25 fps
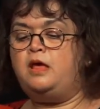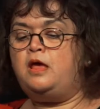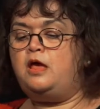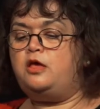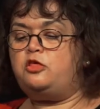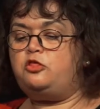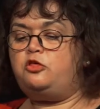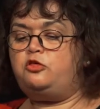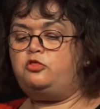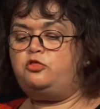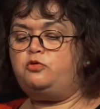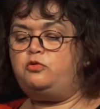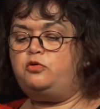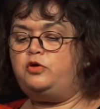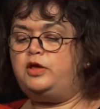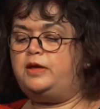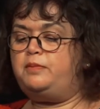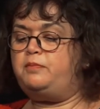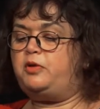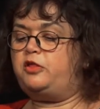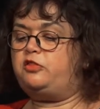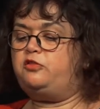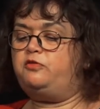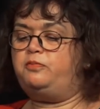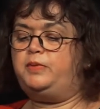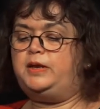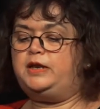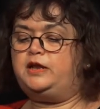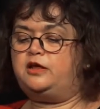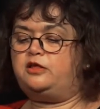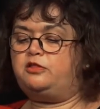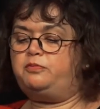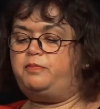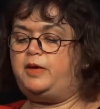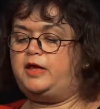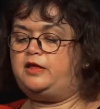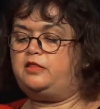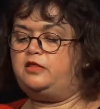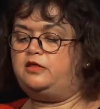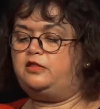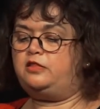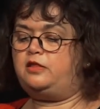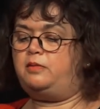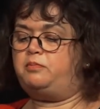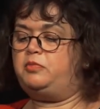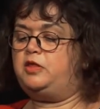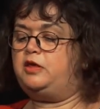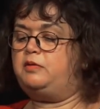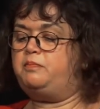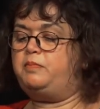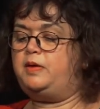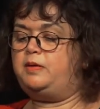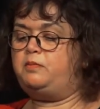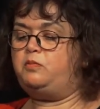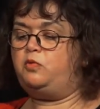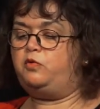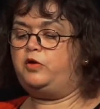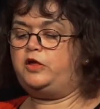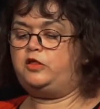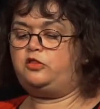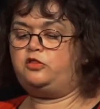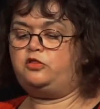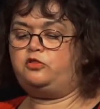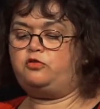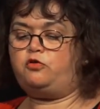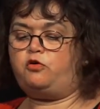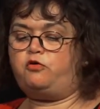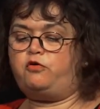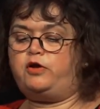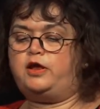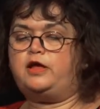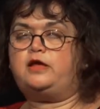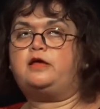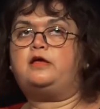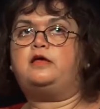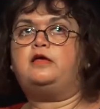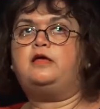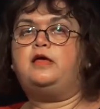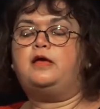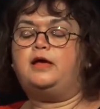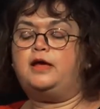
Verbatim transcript: She thought he must have been expecting something a bit more historic,